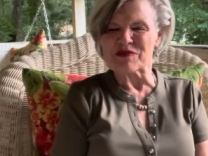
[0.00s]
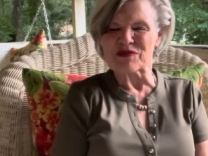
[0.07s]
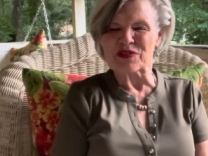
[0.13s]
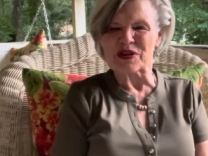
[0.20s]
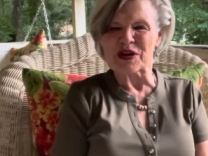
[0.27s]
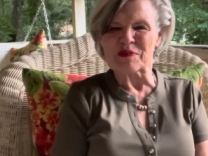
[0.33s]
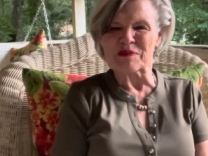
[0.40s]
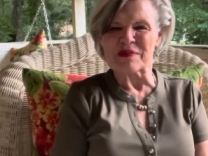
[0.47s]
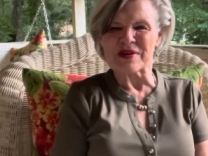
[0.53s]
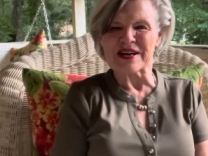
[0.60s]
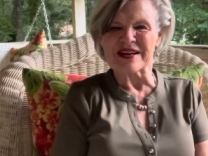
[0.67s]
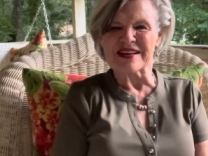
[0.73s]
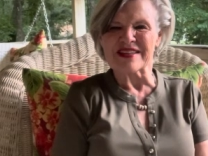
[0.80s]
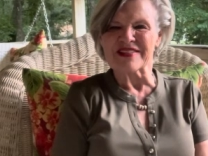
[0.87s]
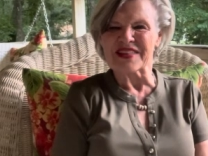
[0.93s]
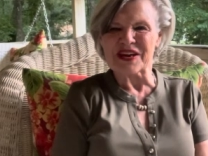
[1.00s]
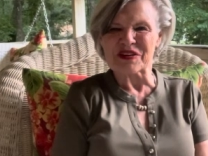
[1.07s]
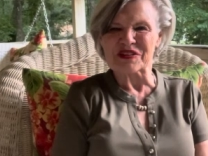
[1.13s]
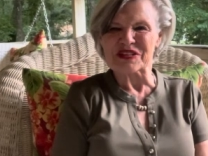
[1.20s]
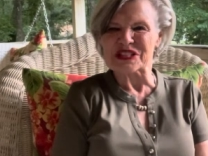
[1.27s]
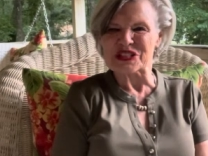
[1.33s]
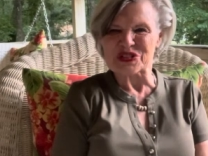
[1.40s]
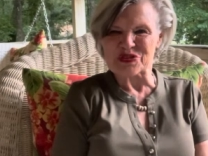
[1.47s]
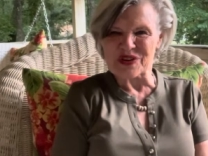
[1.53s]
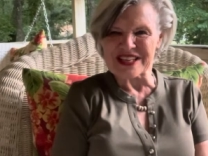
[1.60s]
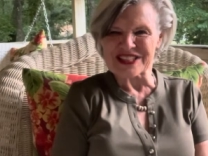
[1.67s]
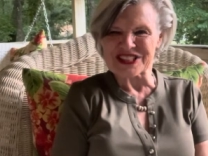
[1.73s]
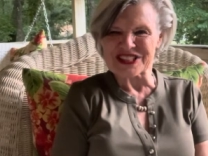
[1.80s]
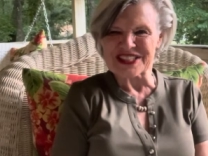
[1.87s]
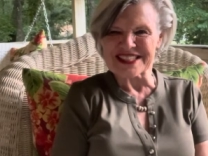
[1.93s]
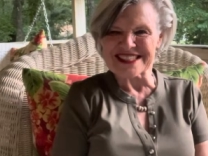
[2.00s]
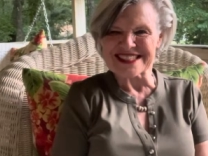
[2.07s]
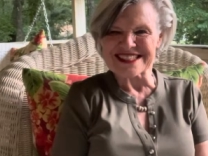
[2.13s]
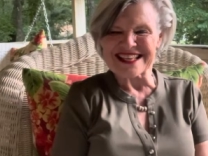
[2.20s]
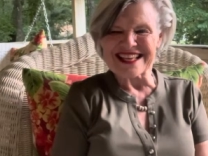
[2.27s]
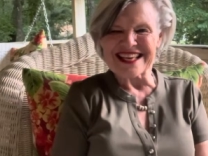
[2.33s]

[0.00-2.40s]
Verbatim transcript: from their destructions.